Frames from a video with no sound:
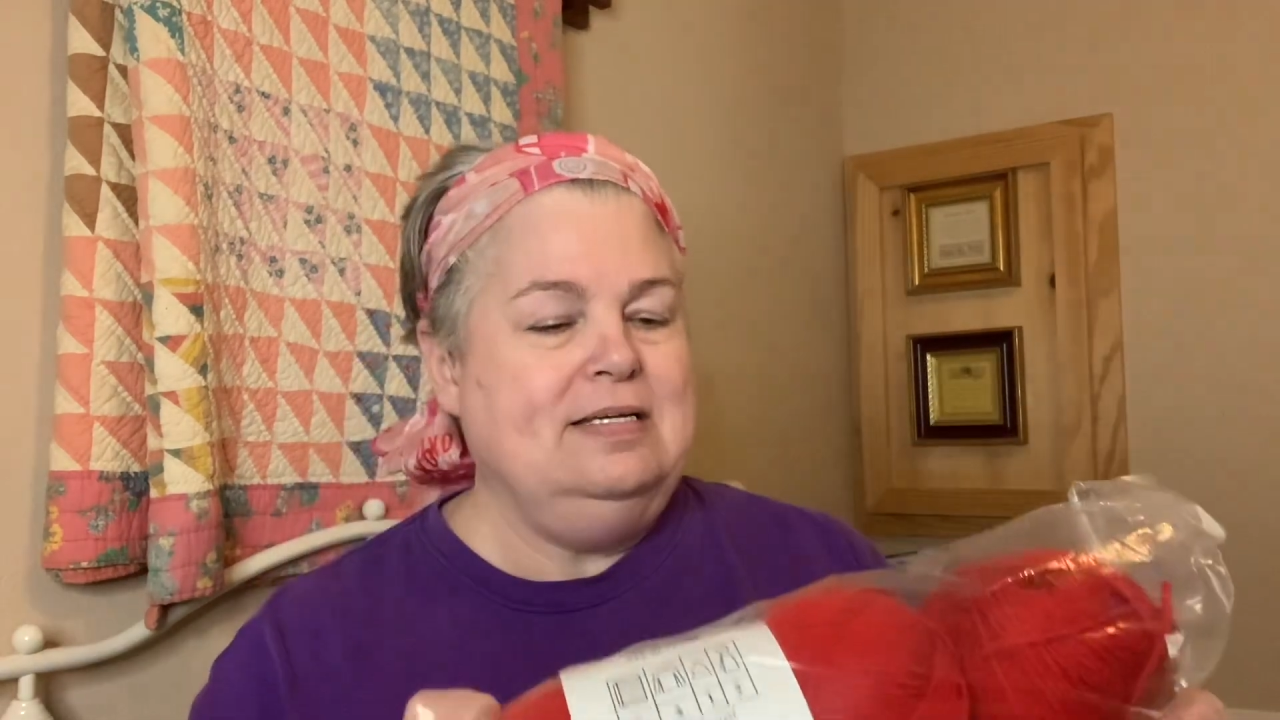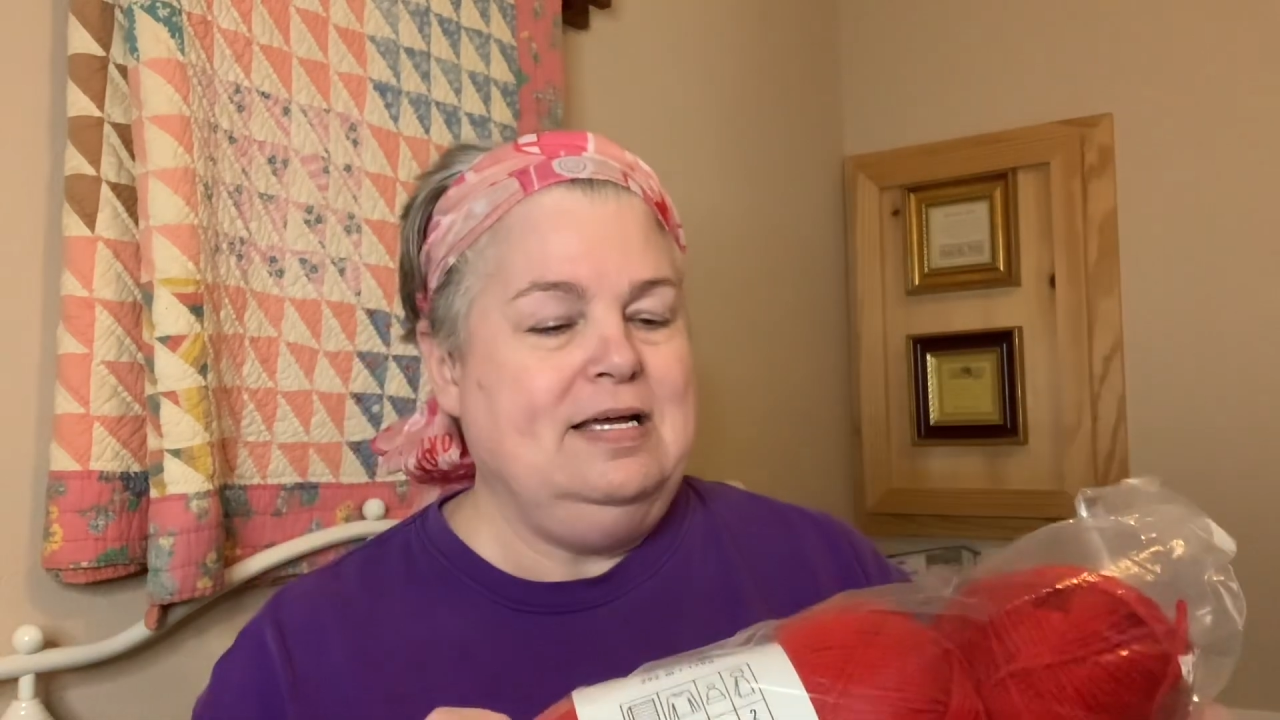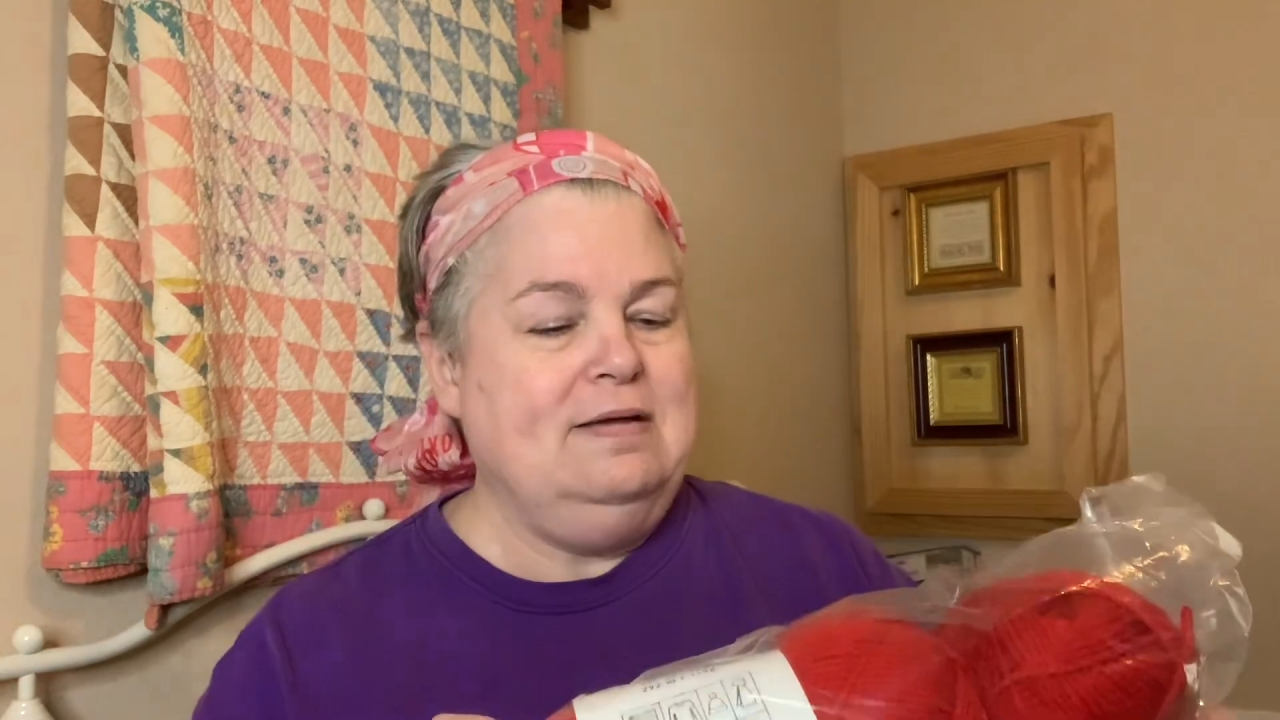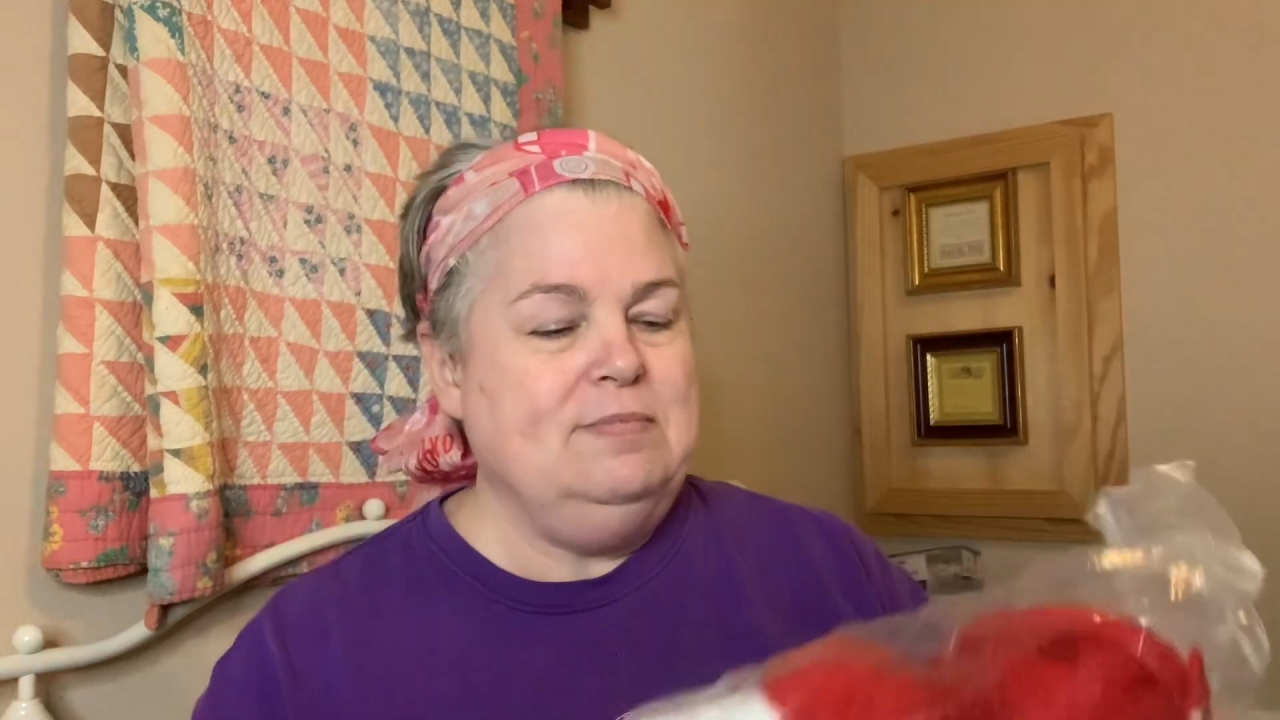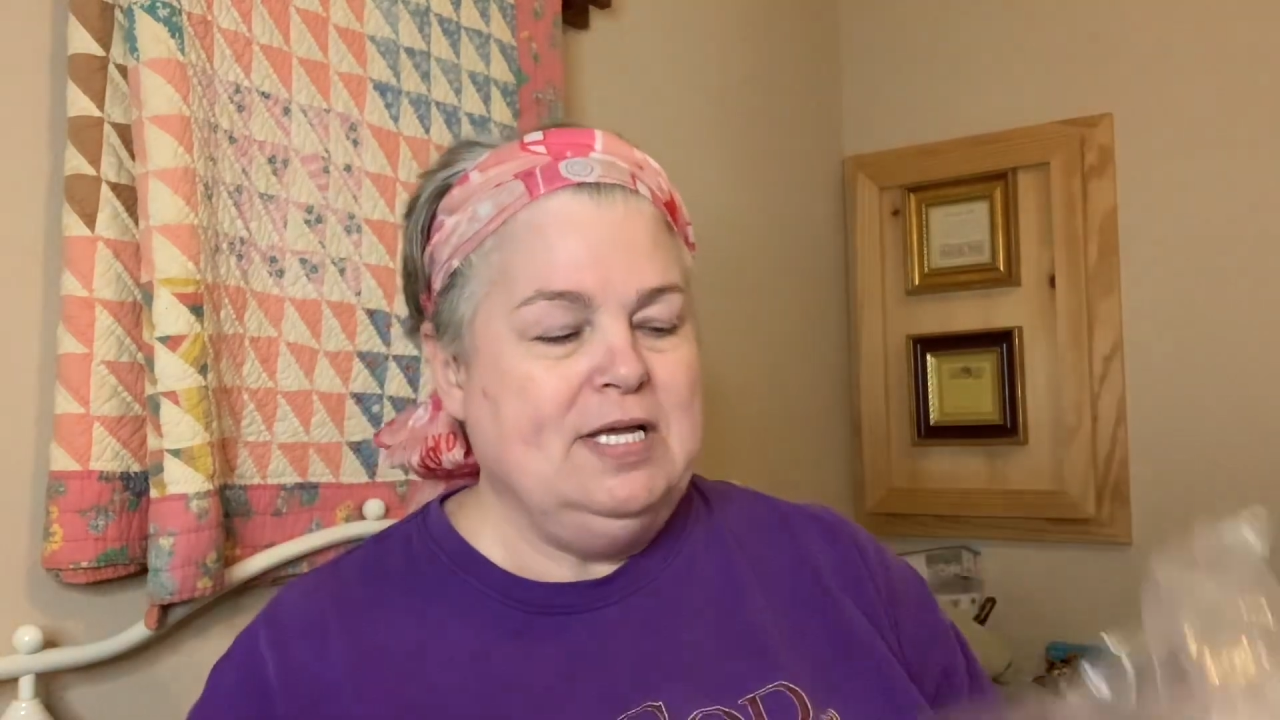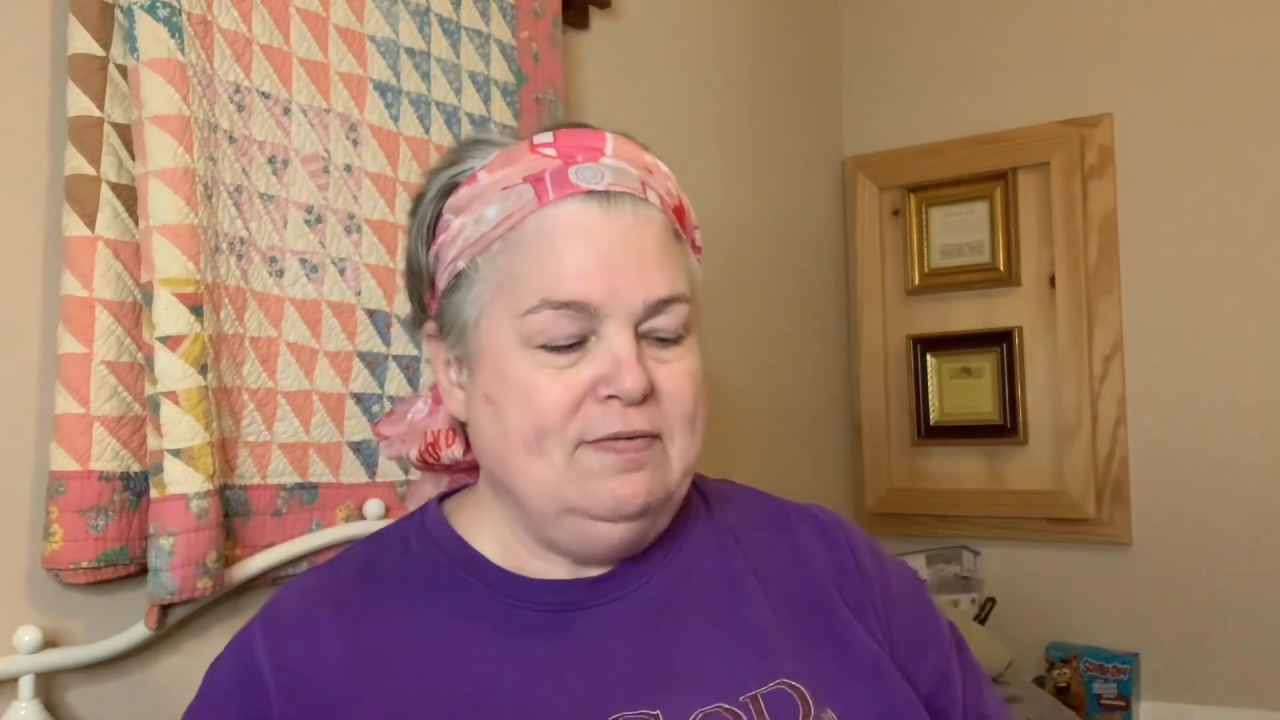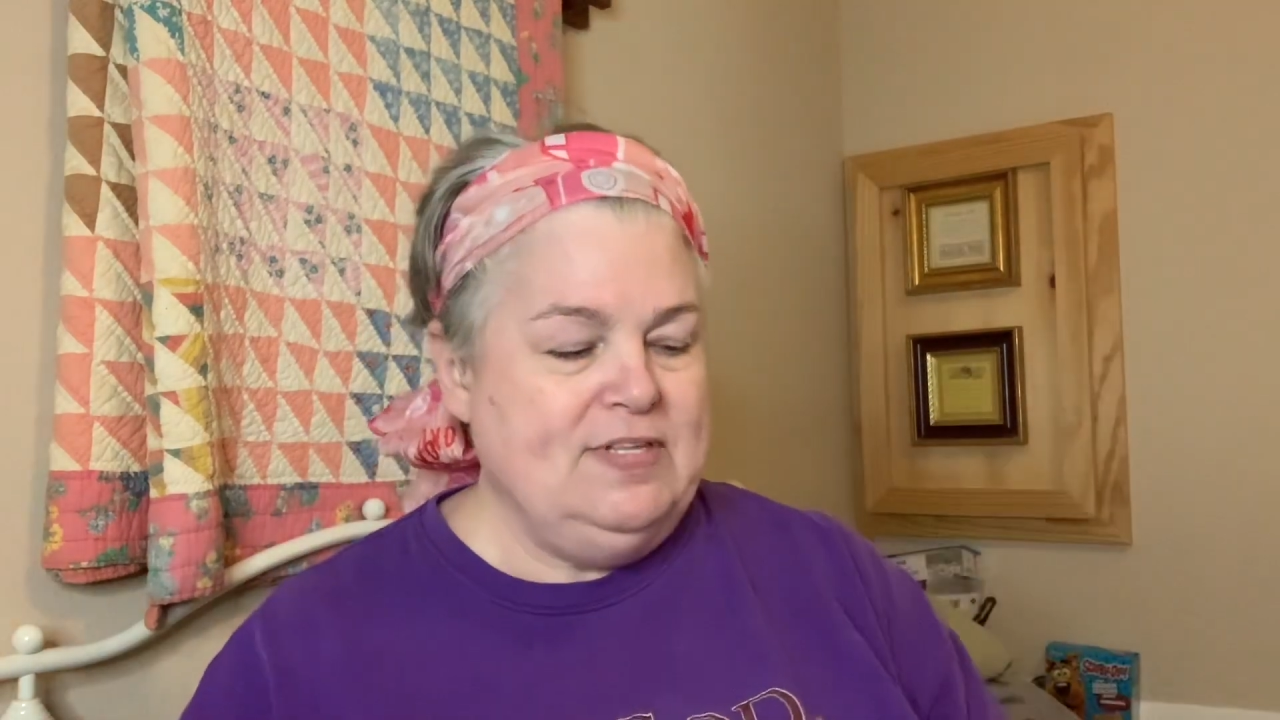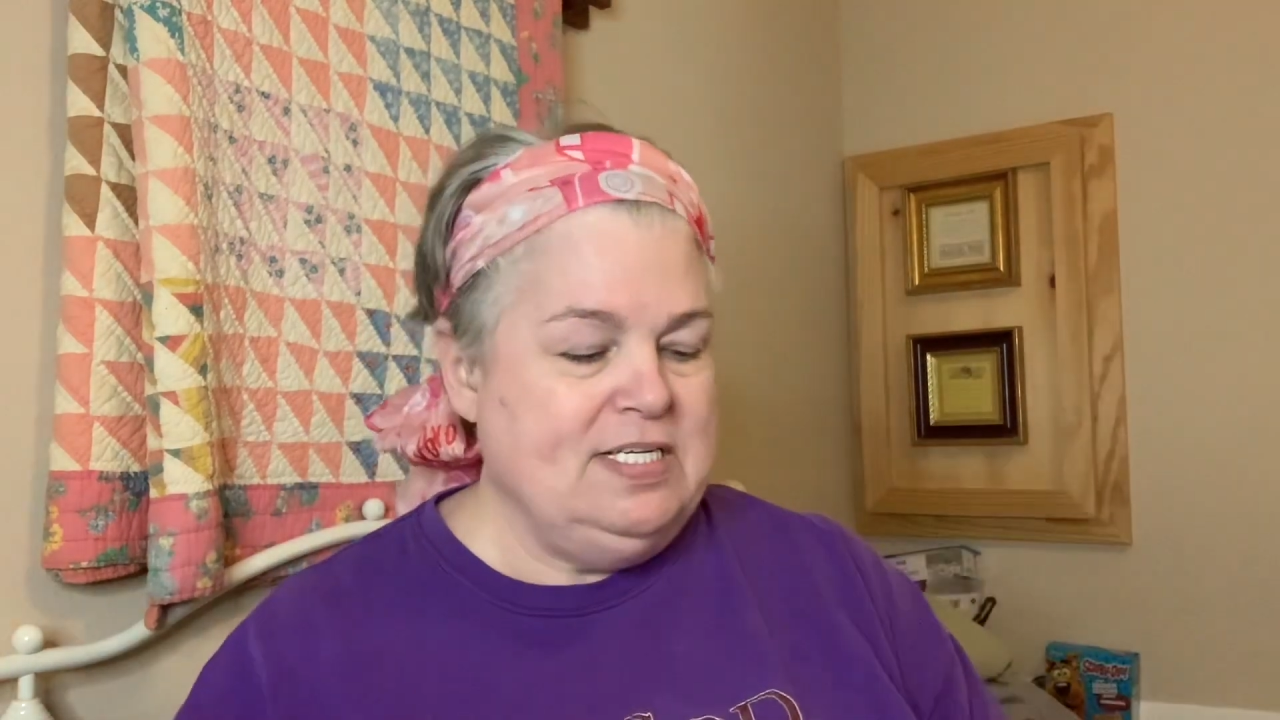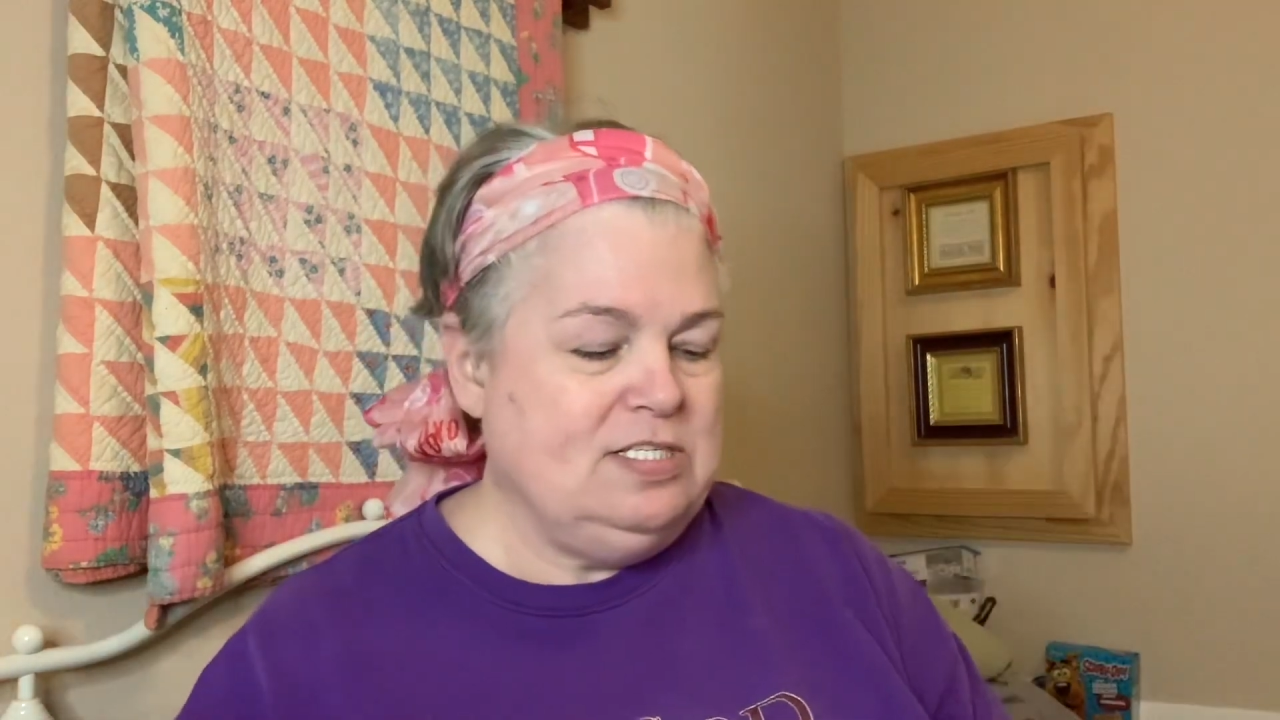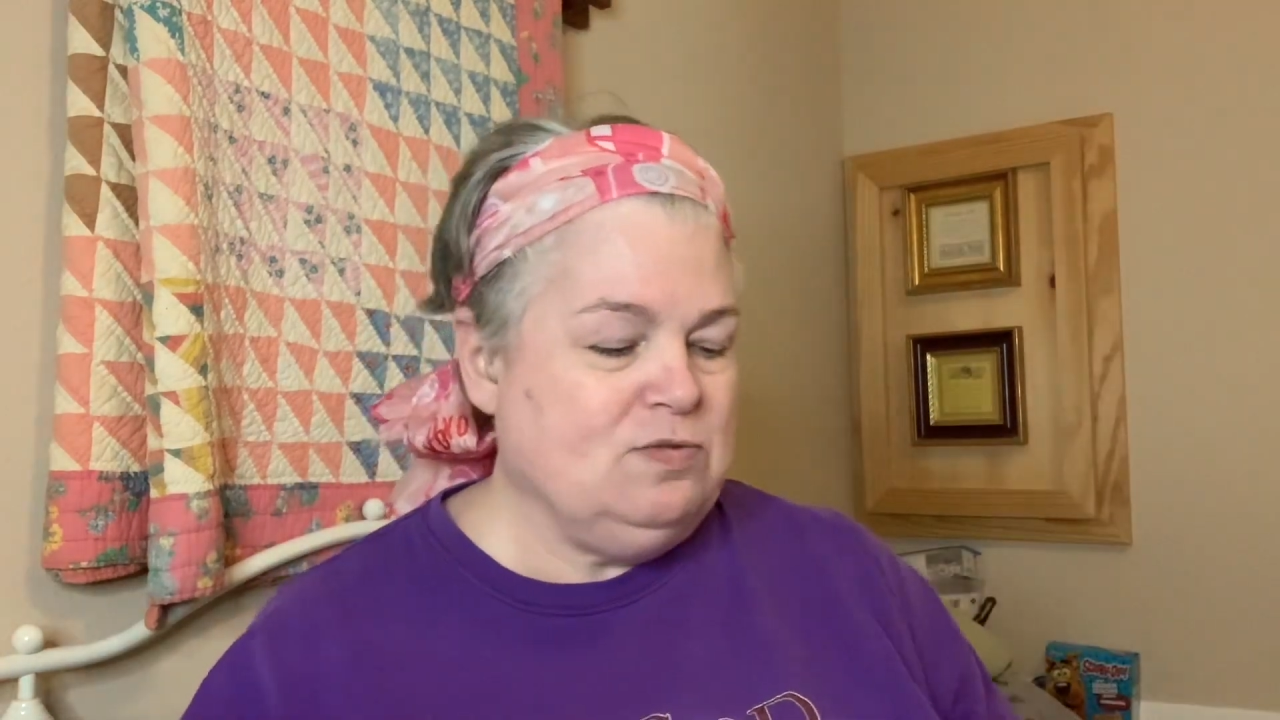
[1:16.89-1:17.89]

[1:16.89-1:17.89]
I'm loving this